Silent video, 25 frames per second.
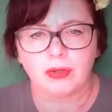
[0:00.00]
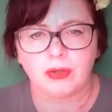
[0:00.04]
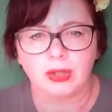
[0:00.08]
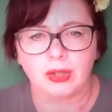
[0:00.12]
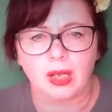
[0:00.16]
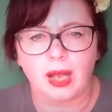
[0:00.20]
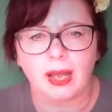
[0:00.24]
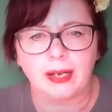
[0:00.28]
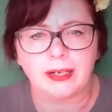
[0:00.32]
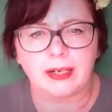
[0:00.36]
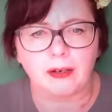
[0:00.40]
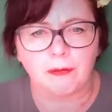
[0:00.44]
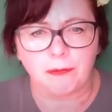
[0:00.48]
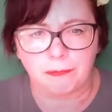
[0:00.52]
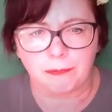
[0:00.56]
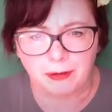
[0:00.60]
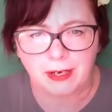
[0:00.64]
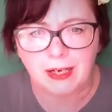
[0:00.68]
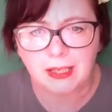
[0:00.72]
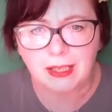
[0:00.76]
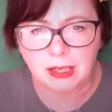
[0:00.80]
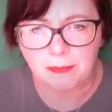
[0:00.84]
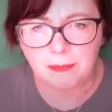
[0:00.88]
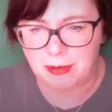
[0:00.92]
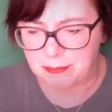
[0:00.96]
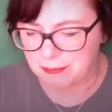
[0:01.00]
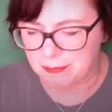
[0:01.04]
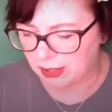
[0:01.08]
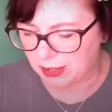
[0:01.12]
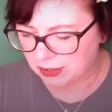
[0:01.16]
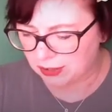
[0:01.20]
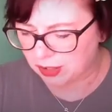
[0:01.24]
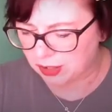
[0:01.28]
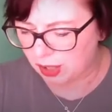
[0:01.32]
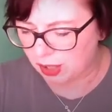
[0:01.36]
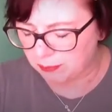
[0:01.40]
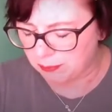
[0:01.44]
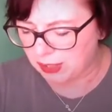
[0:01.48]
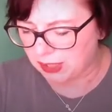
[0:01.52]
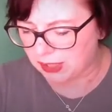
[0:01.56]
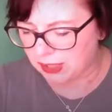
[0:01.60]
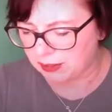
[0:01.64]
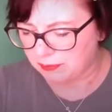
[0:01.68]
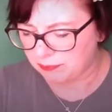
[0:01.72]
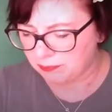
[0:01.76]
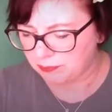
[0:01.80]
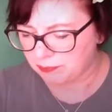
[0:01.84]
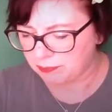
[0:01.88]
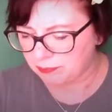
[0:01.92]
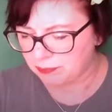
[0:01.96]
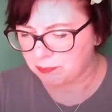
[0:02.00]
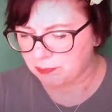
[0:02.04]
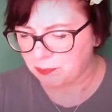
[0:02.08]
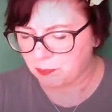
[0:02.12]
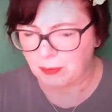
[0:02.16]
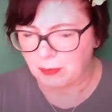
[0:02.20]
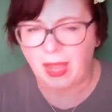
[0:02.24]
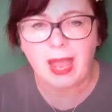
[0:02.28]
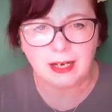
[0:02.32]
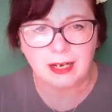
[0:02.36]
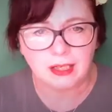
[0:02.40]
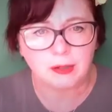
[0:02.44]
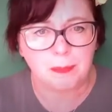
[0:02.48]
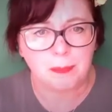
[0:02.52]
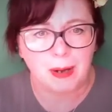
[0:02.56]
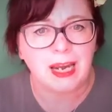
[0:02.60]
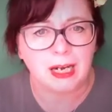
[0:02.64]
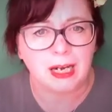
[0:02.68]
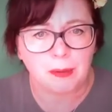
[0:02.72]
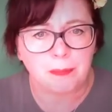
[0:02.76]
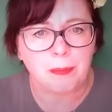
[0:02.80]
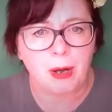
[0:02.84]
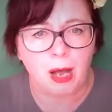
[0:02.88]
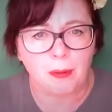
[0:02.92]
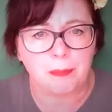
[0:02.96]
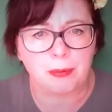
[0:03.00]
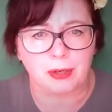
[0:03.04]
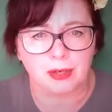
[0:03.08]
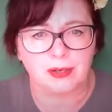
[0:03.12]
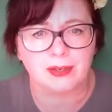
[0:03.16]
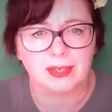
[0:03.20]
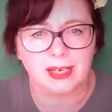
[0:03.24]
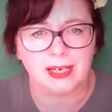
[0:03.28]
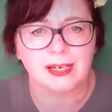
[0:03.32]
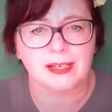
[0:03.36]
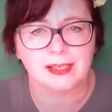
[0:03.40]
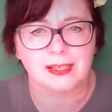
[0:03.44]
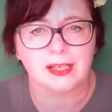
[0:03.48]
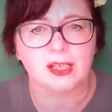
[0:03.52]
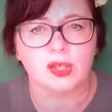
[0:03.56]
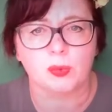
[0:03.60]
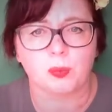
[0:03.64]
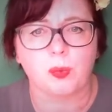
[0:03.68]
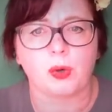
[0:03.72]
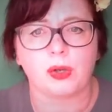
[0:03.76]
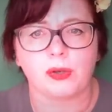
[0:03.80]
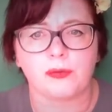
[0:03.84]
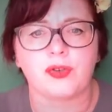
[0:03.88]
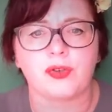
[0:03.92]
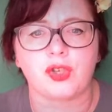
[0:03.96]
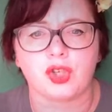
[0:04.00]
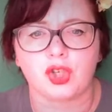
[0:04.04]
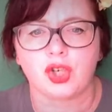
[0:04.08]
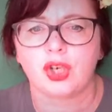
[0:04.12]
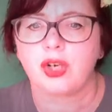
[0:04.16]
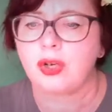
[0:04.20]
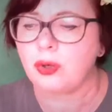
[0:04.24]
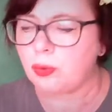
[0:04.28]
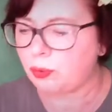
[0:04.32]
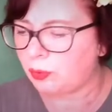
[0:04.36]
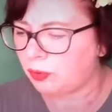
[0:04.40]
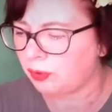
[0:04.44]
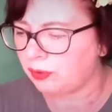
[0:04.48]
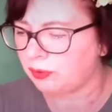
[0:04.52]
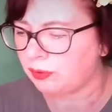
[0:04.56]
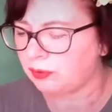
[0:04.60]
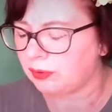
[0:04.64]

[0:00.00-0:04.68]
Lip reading: I can feel them in my tummy. And Pig Puppet thinks it's wolves too.